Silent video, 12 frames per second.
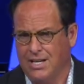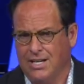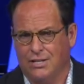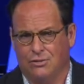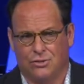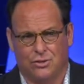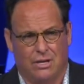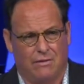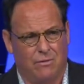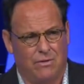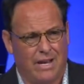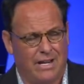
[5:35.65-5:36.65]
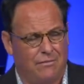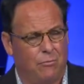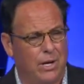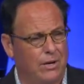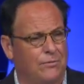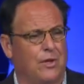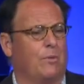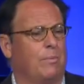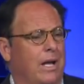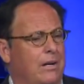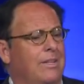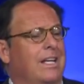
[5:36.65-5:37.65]
You know, uh, we've had a weird thought
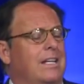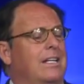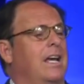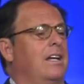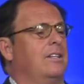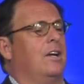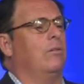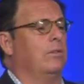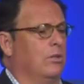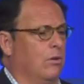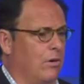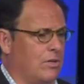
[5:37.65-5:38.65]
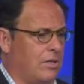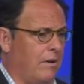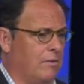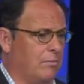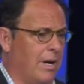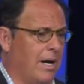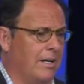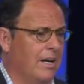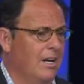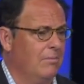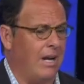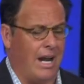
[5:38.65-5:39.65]
pattern that you can't tell when the Lord's coming back.
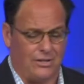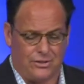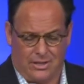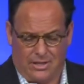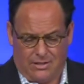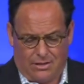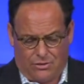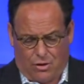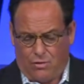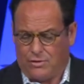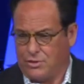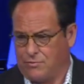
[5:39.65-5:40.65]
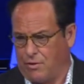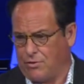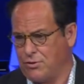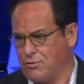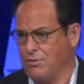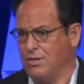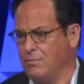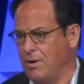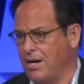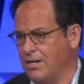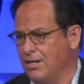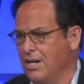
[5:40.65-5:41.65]
But actually, there's all these verses written
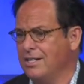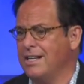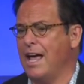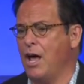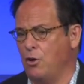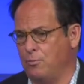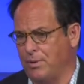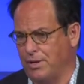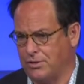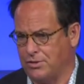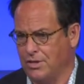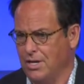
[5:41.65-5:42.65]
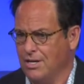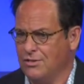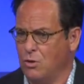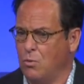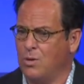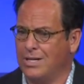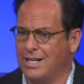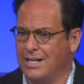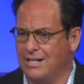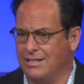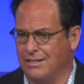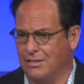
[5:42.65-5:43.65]
about it to help us. So we'll get
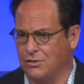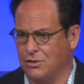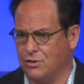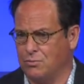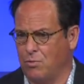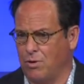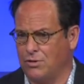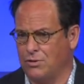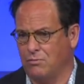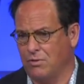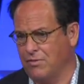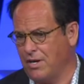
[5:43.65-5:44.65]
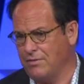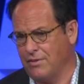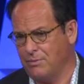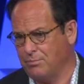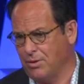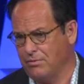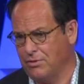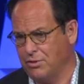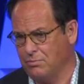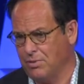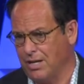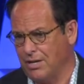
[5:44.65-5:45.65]
into this this morning. So we're very, very privileged
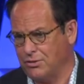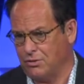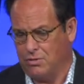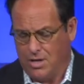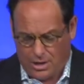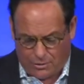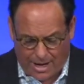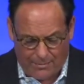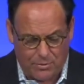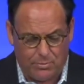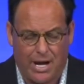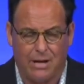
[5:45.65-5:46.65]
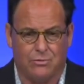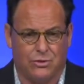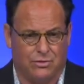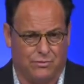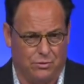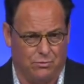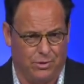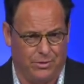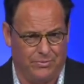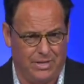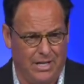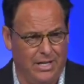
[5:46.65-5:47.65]
and blessed. So grab your Bibles if you
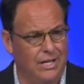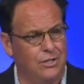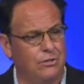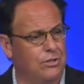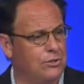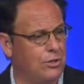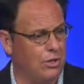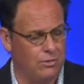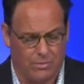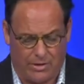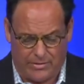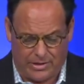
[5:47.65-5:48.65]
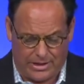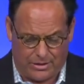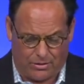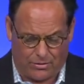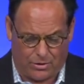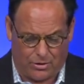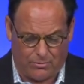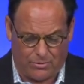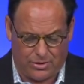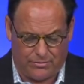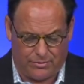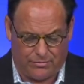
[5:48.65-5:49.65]
would, and you just turn wherever you think I'll turn. We'll
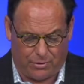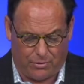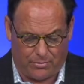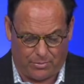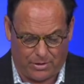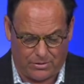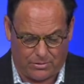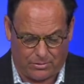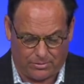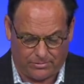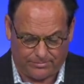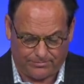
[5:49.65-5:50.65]
see if you're flowing. Praise the Lord.